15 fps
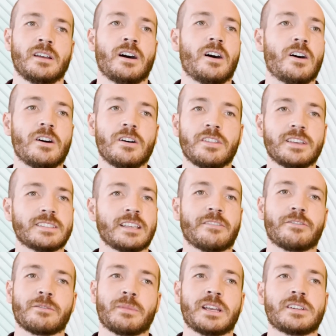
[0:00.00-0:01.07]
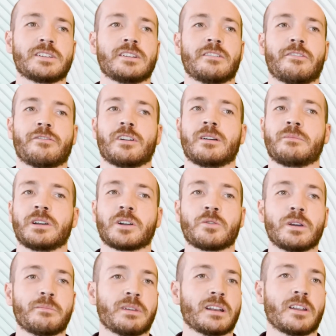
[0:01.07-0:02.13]
All this information from
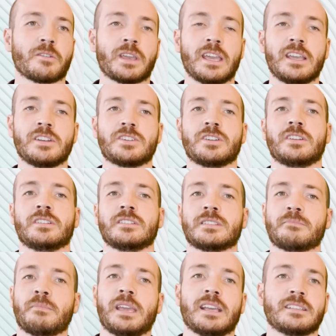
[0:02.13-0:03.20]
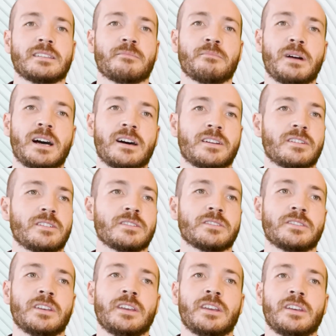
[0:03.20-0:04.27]
equipment locations, makes and models,
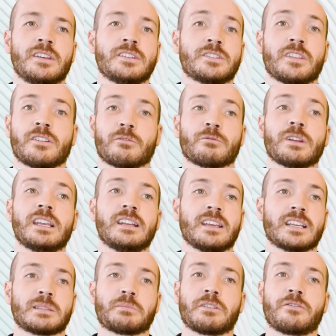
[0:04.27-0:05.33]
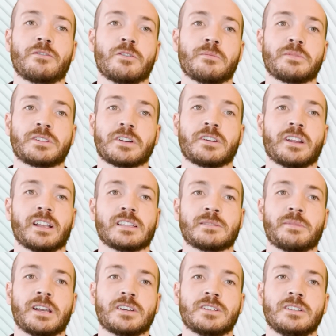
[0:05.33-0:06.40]
to the readings performed during
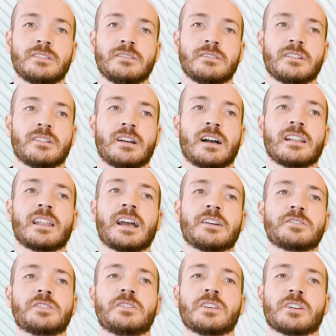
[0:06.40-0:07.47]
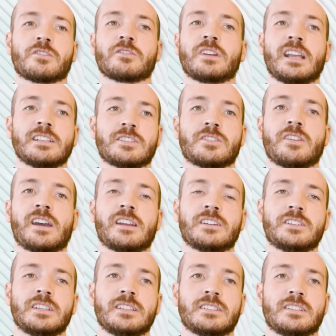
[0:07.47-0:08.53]
inspection allows you to create
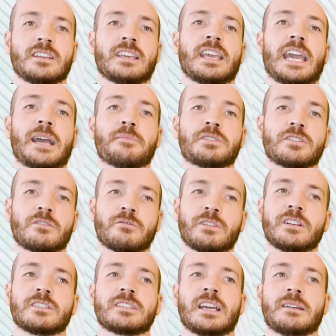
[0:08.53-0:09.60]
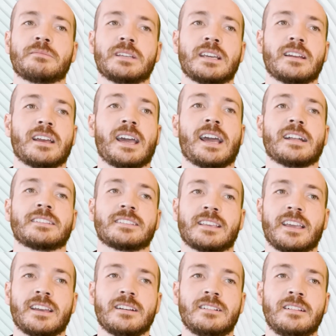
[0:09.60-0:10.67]
strategies to capture real-time data at
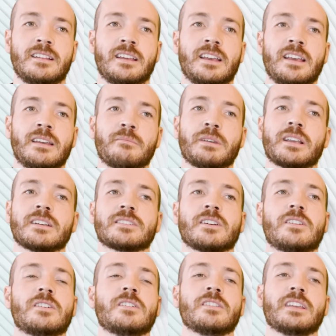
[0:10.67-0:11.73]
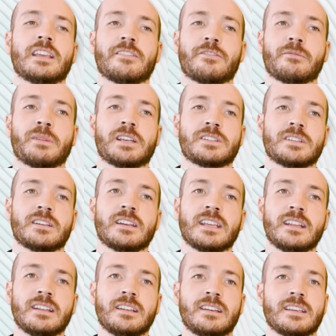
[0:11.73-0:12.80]
scale because all the information
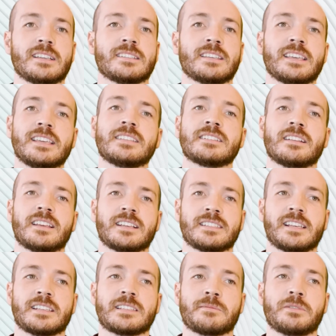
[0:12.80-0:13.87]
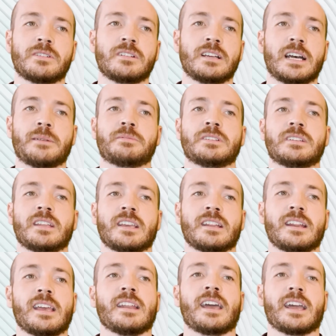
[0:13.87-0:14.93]
needed is easily accessible, up-to-date,
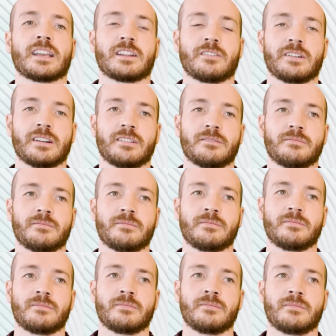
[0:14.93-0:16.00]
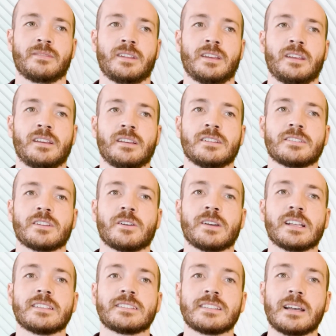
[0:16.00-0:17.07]
and accurate. So
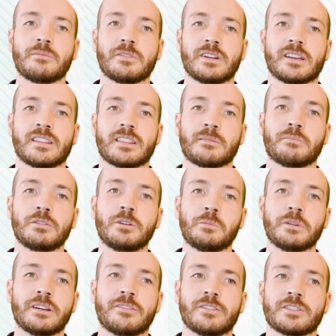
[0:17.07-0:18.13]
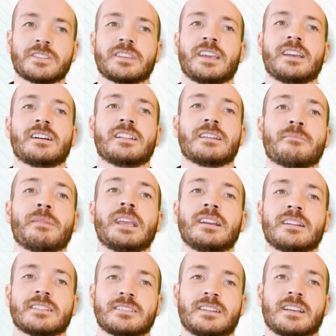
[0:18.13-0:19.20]
in summary, the blueprint for scale
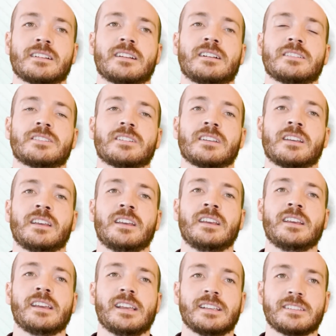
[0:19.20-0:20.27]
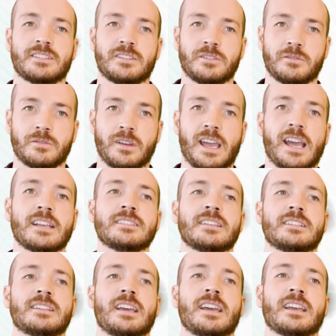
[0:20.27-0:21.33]
maintenance technology is to asset
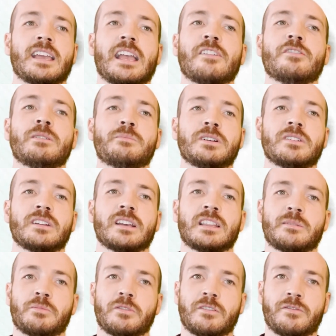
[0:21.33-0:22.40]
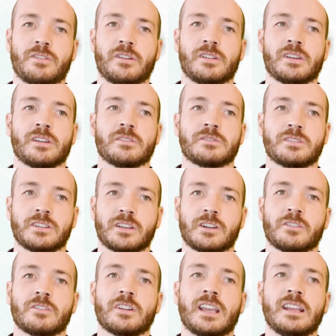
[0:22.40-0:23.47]
tag every building in the portfolio to
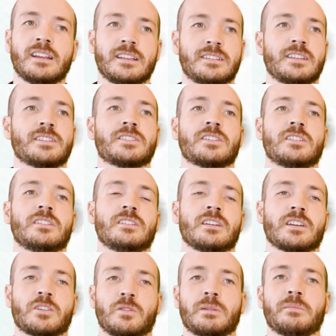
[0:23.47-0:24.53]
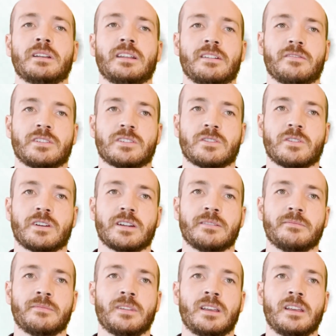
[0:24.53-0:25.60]
create a digital equipment inventory,
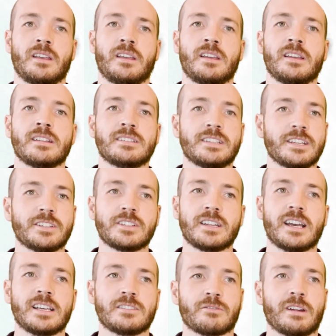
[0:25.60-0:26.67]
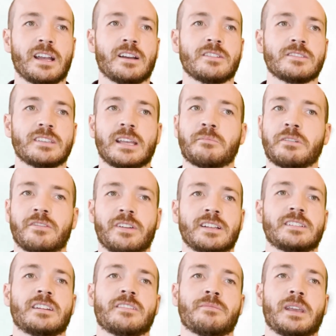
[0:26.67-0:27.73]
digitize rounds and
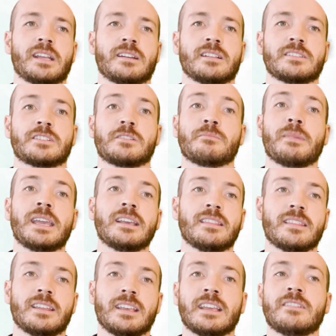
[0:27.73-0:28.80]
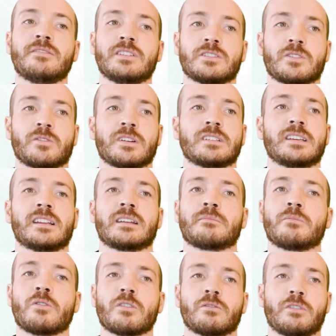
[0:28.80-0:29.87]
preventative maintenance to make the inventory data
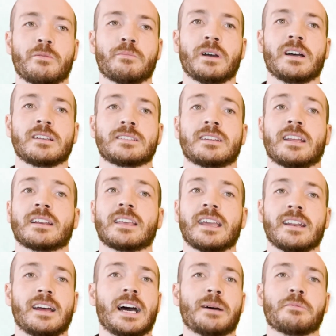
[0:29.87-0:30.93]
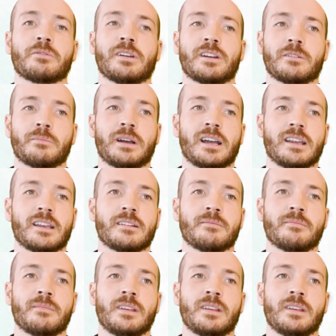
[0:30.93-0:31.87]
more robust and get operator buy-in,